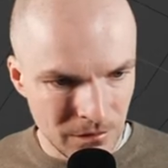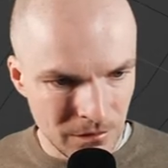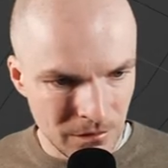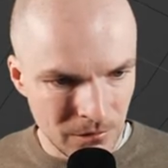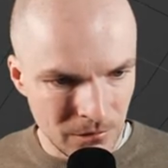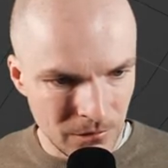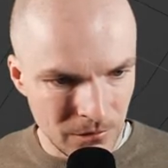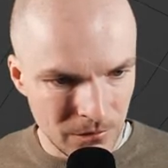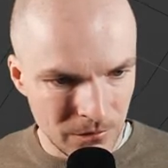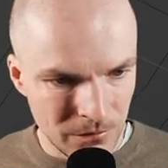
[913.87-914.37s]

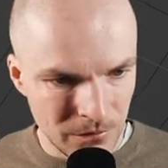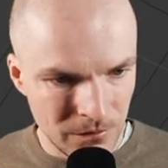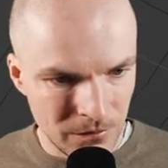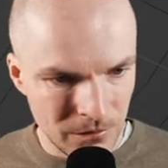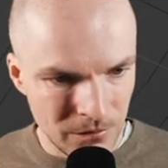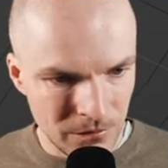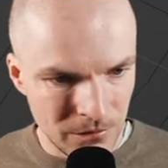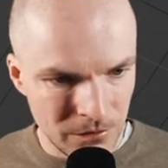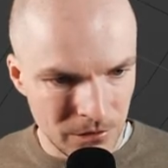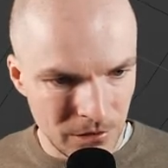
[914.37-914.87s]
We always
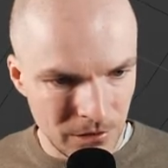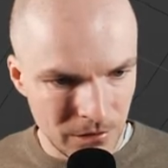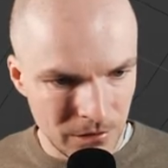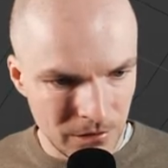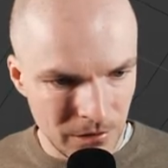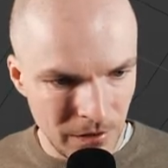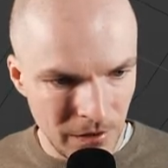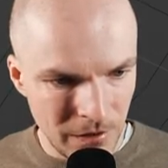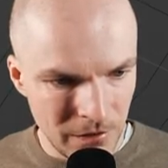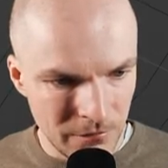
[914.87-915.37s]
need to check
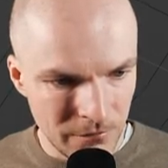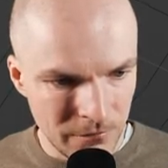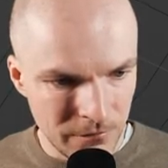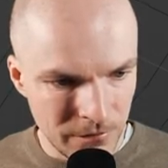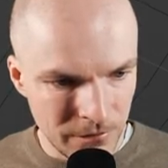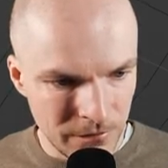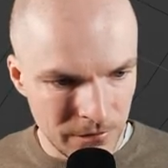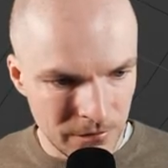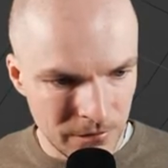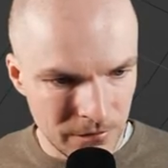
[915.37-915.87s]

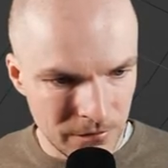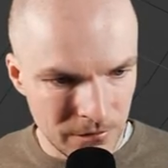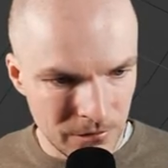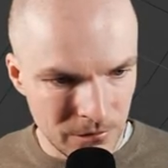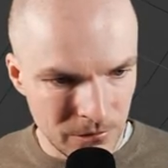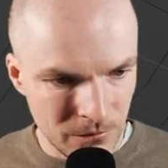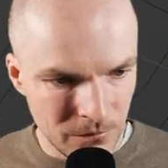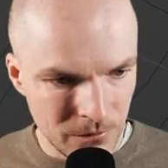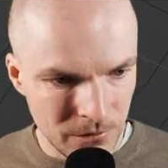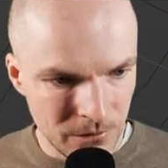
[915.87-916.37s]
alpha so
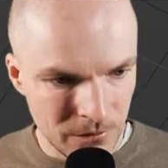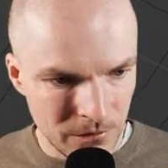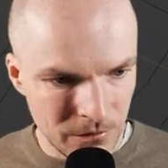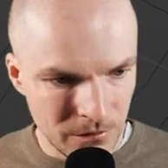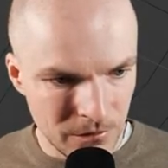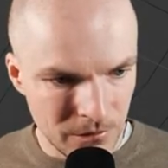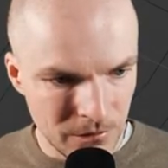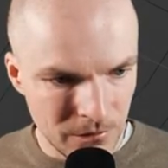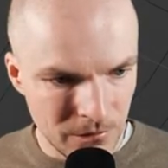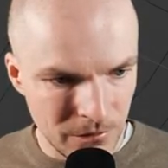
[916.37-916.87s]
it wouldn't
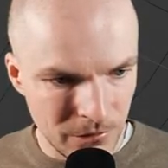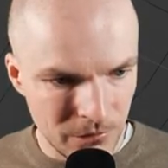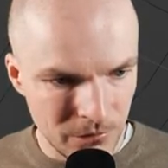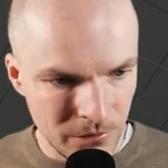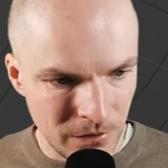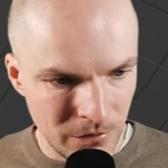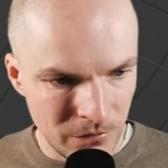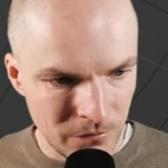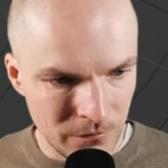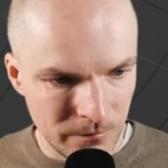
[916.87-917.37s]
go
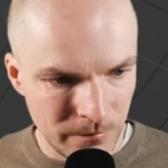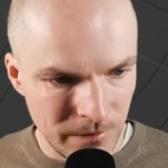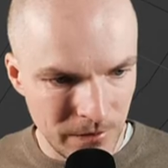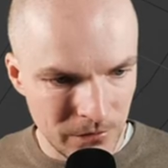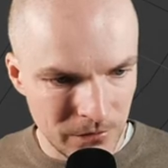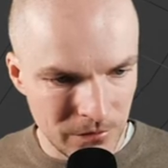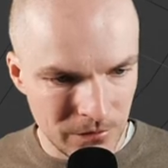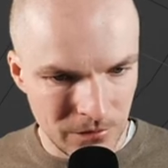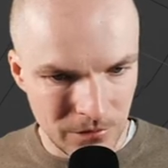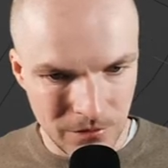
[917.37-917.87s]
out of
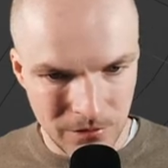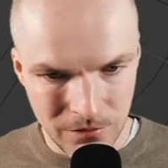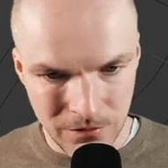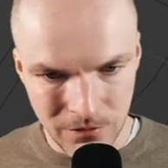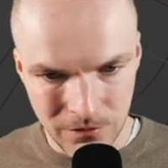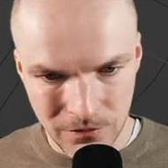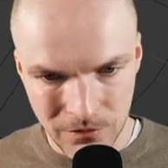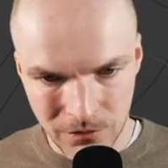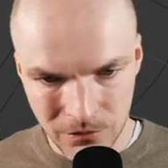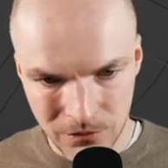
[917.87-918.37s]
bounds, and you can
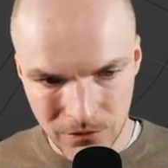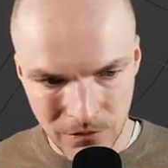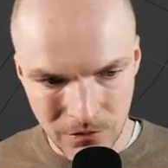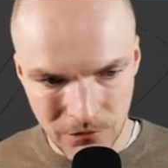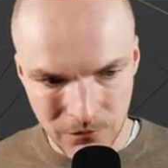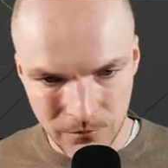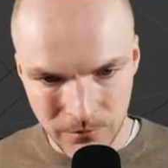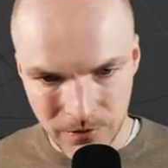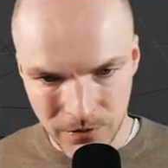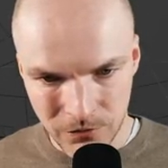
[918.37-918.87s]
see it goes
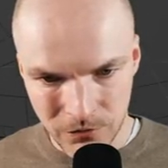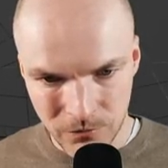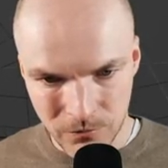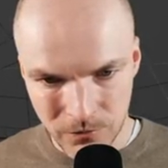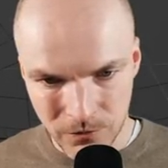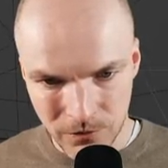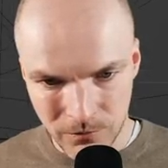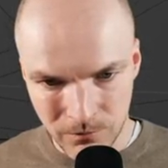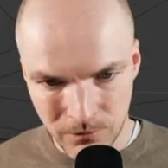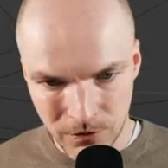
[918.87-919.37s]
out of bounds
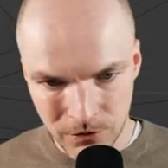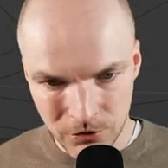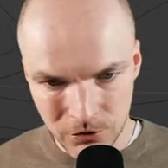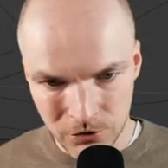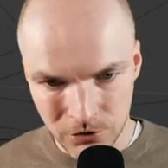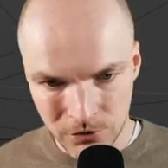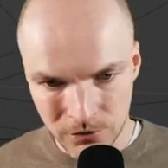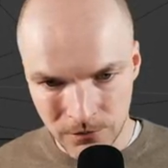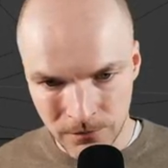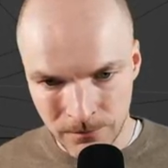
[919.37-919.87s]
pretty much.